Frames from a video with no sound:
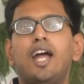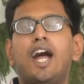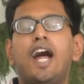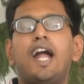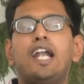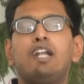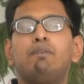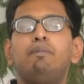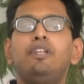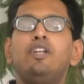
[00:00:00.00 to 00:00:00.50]

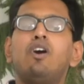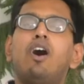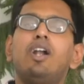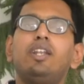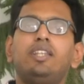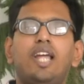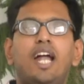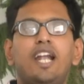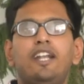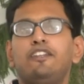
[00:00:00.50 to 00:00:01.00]
And
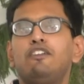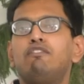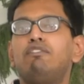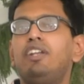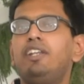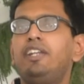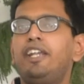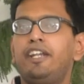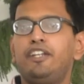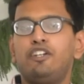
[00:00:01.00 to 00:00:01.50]
beyond that, you
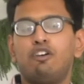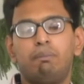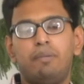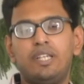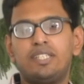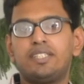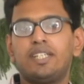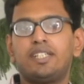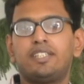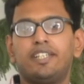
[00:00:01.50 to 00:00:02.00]
will need your
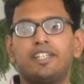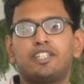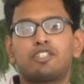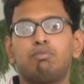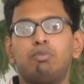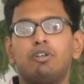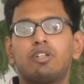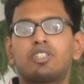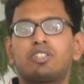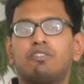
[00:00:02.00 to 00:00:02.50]
basic
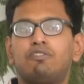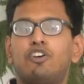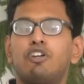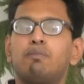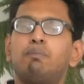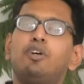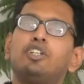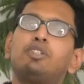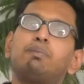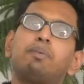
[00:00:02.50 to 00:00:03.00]
textbooks
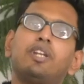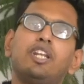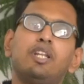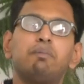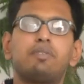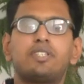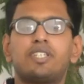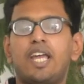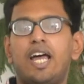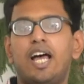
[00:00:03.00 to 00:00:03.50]
for both
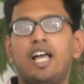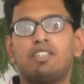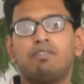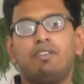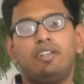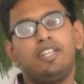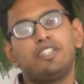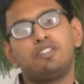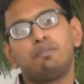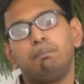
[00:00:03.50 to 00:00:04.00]
prelims as
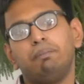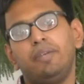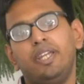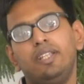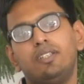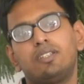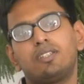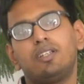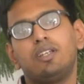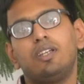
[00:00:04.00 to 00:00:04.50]
well as
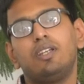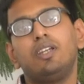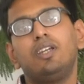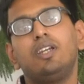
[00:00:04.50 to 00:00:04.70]
mains.